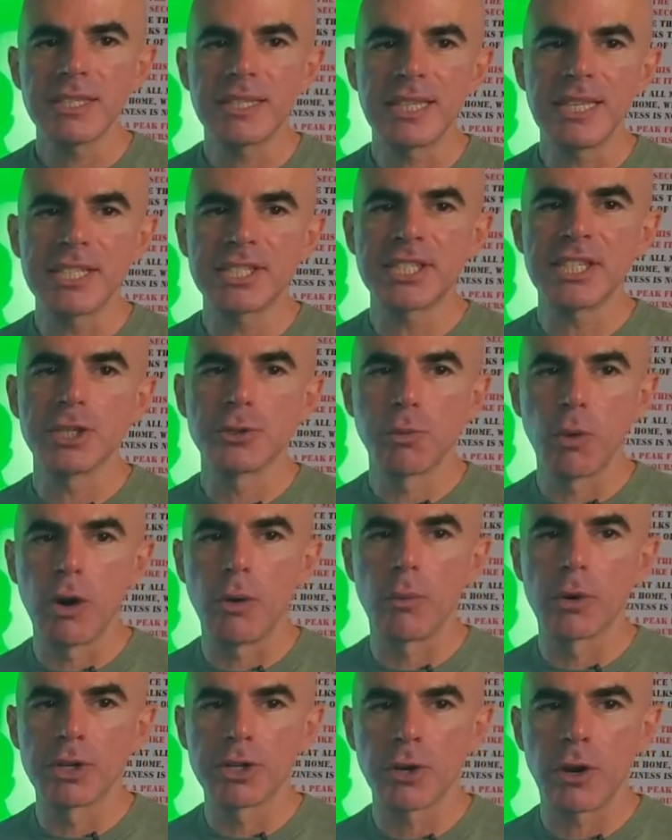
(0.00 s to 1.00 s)
This is
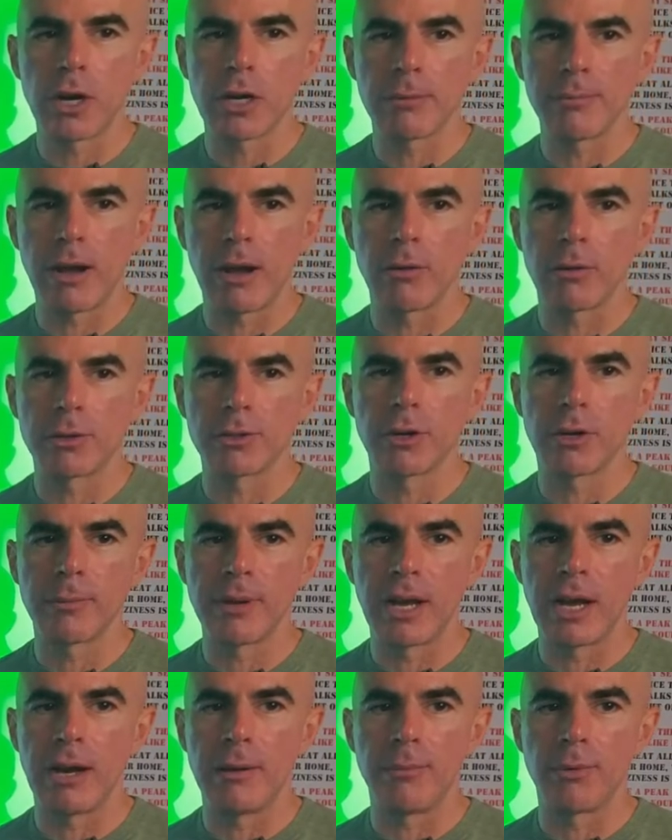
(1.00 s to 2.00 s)
what we're talking about. We're talking
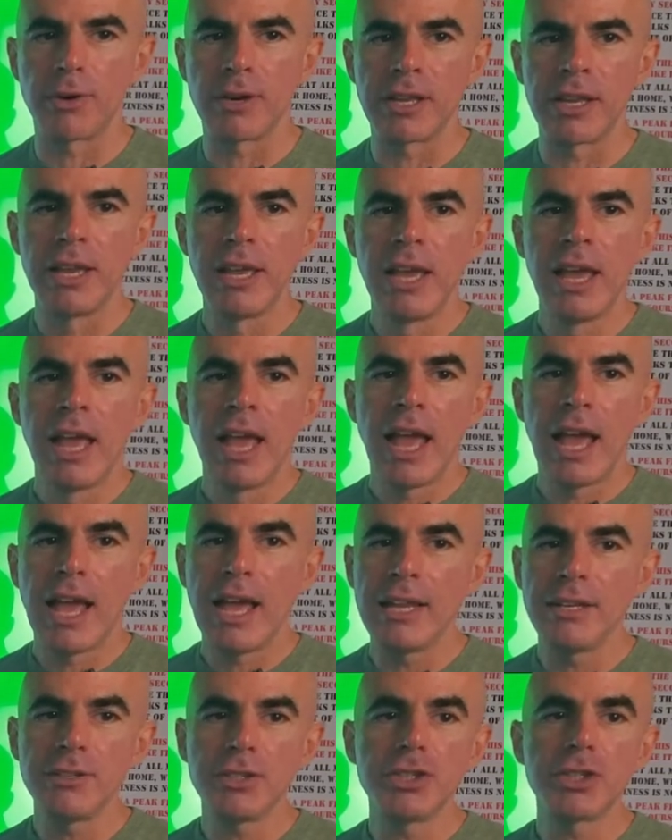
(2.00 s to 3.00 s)
about onboarding.
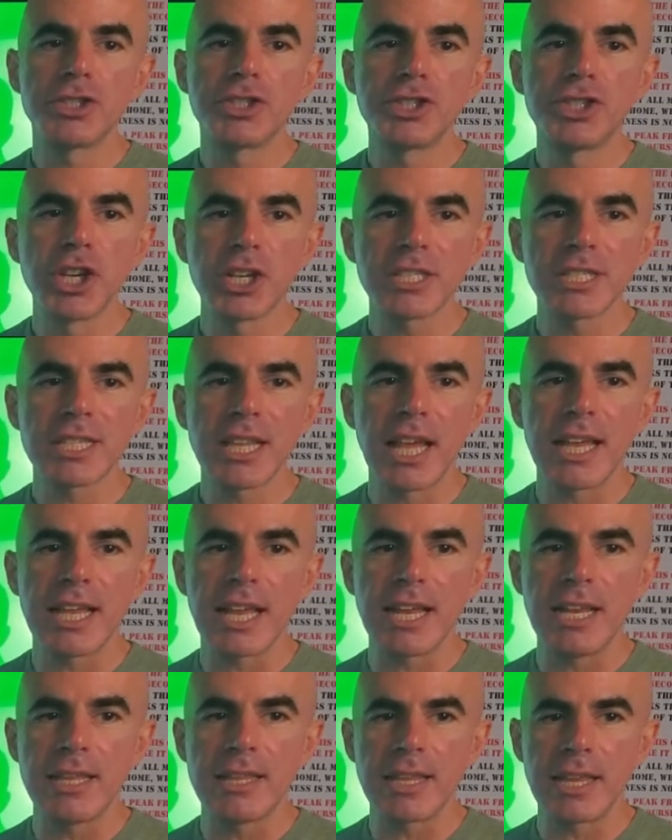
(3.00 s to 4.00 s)
And just like
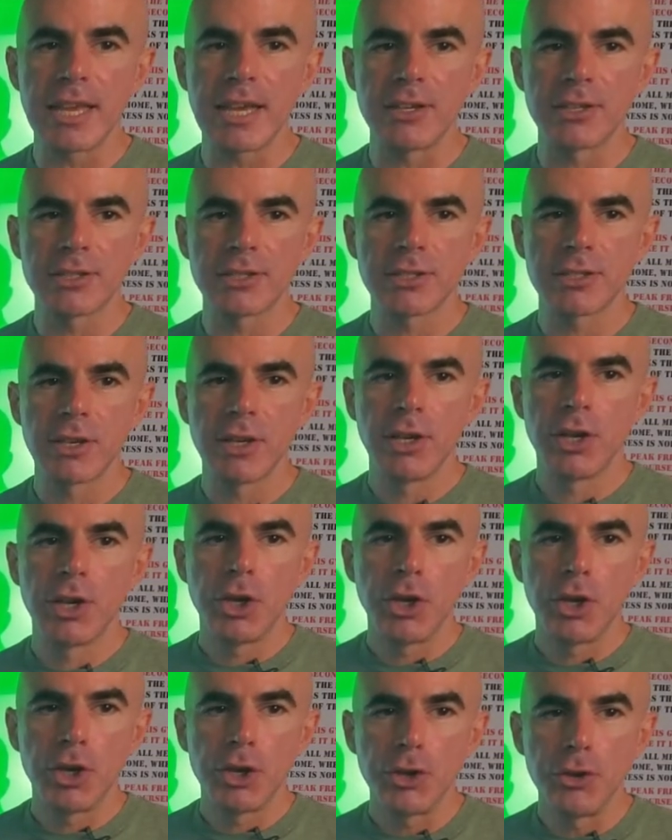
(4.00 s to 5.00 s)
anything else,
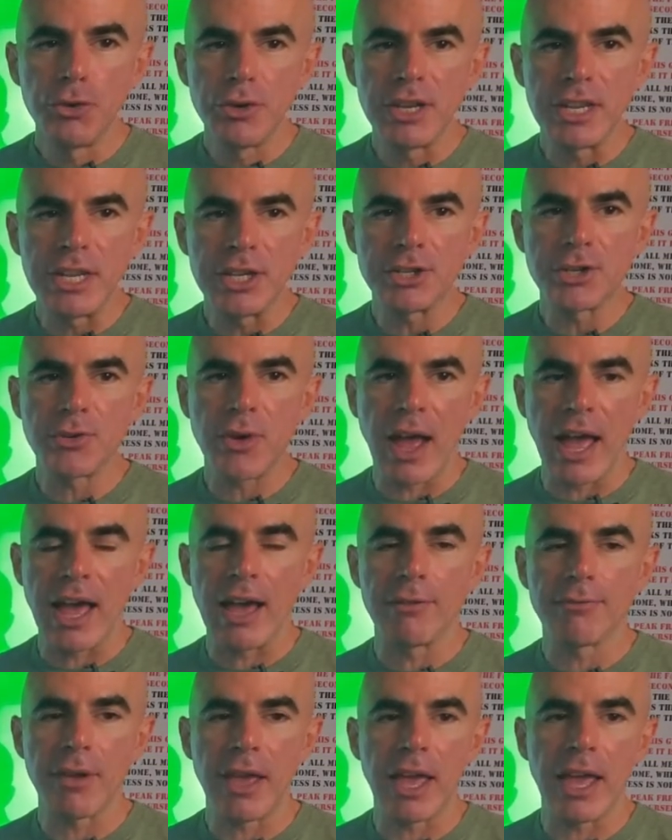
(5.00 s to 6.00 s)
you need to
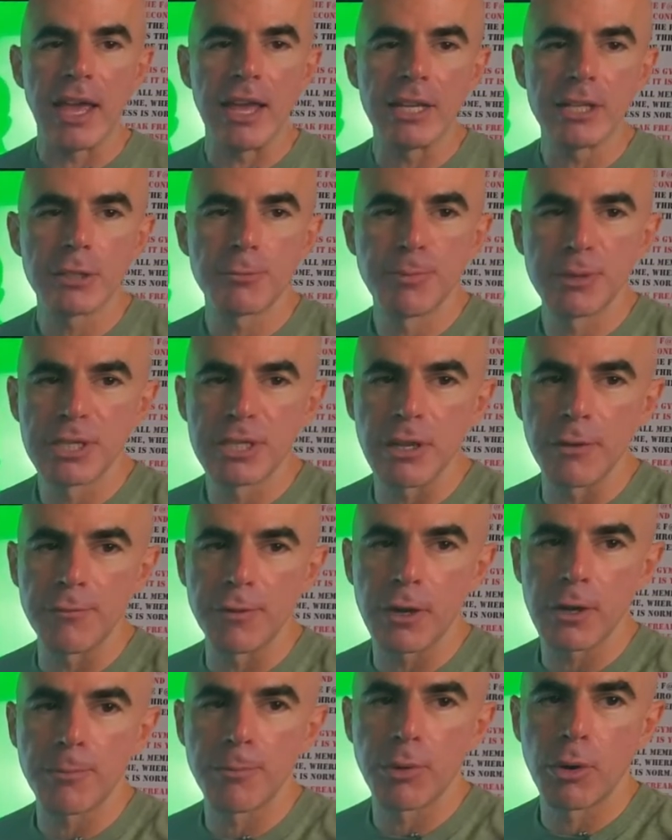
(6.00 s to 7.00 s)
have a
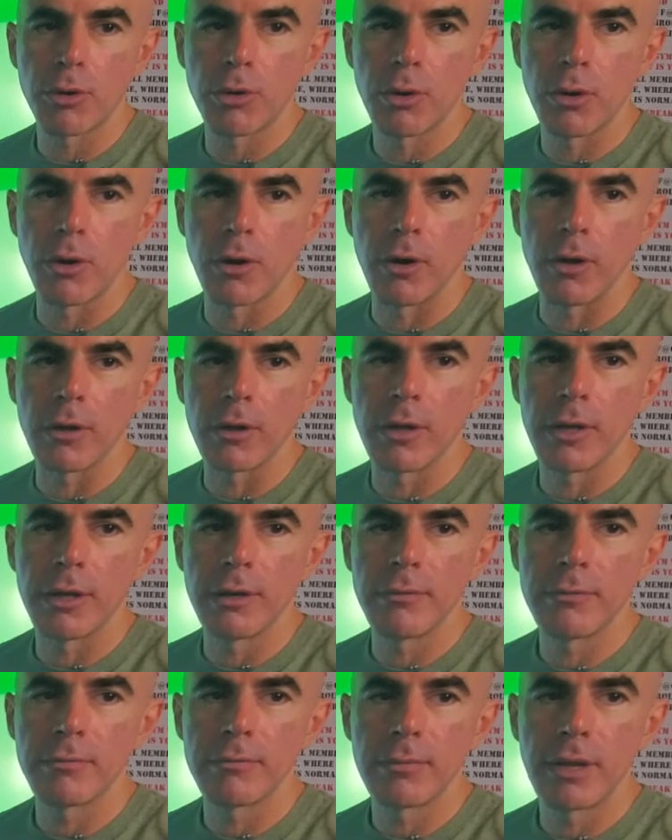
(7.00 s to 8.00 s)
specific protocol.
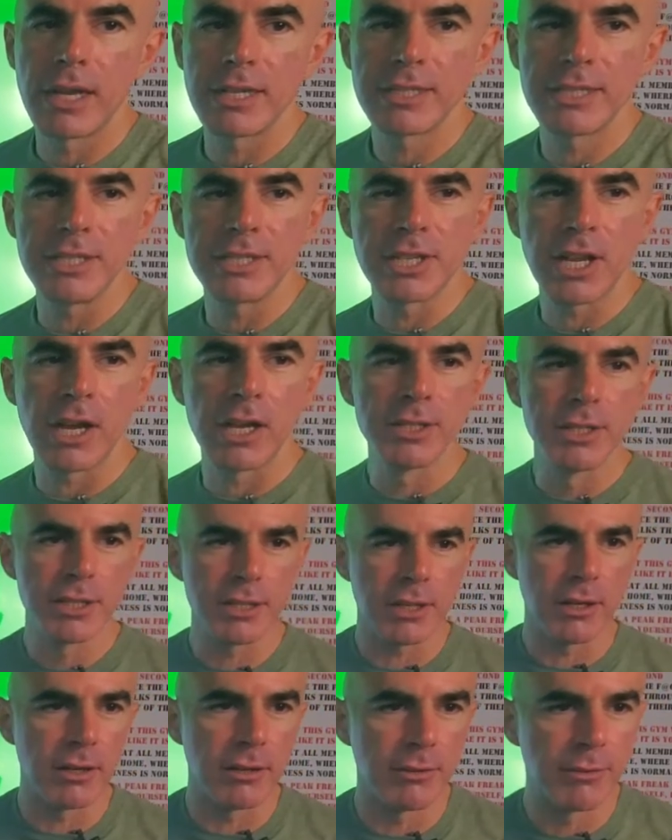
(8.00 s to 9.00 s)
And I see tons
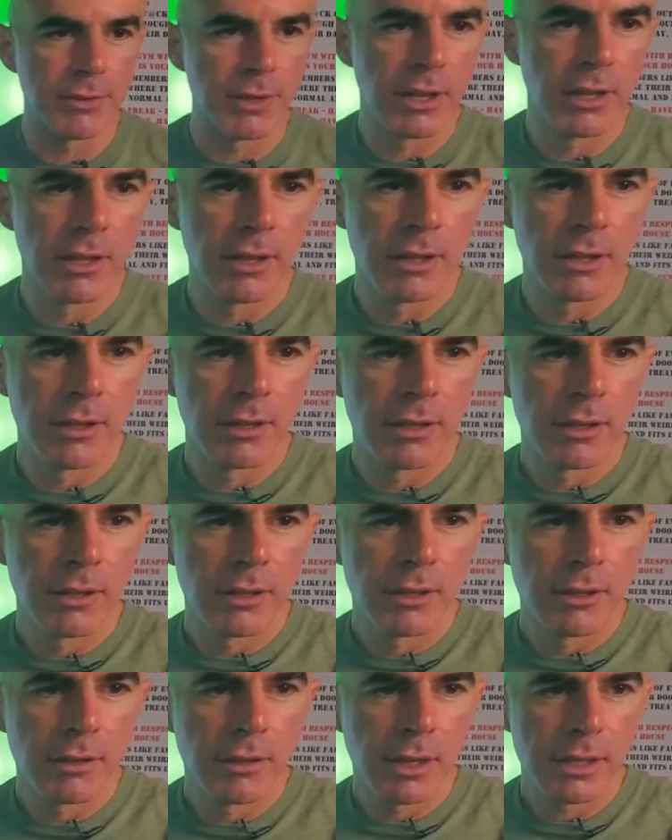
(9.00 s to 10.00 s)
of
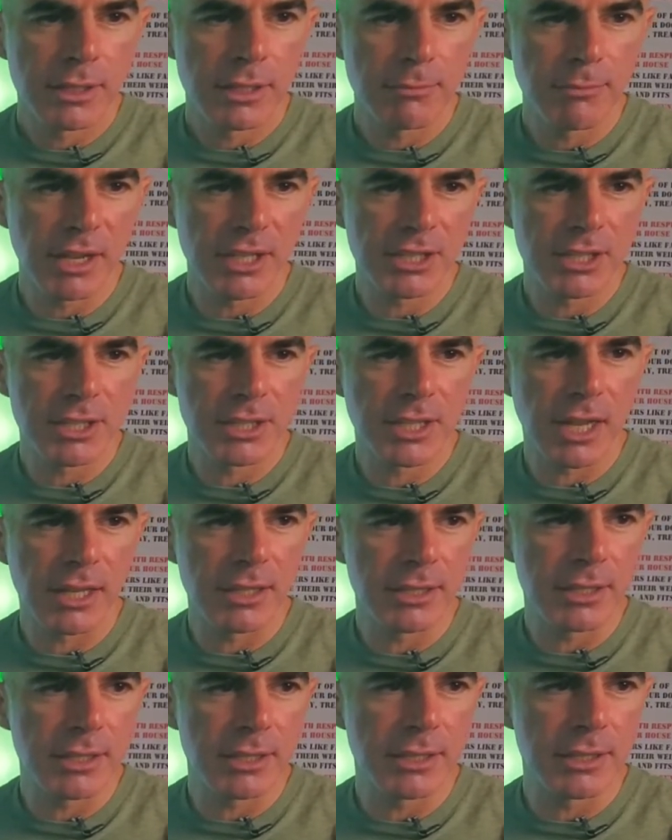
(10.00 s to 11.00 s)
I see messages
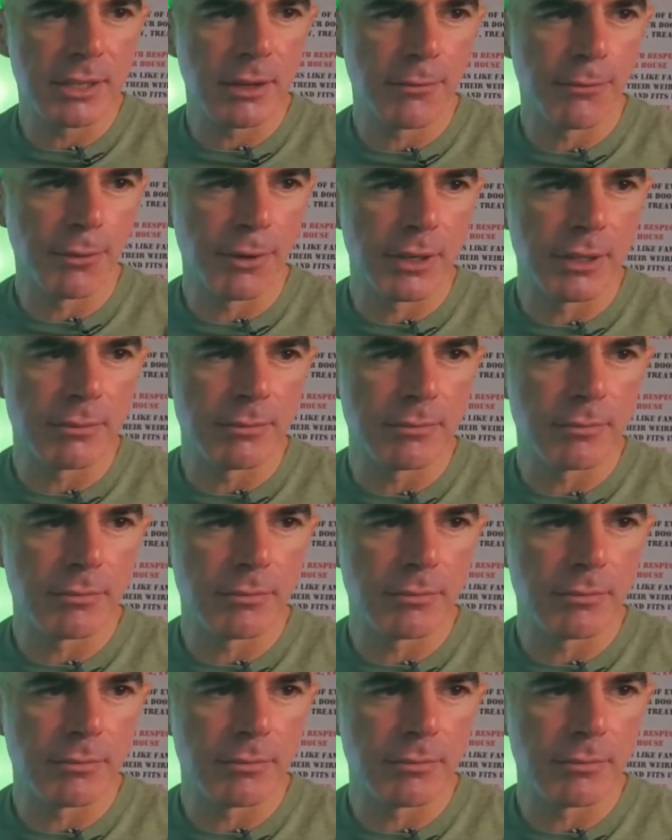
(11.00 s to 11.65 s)
on these different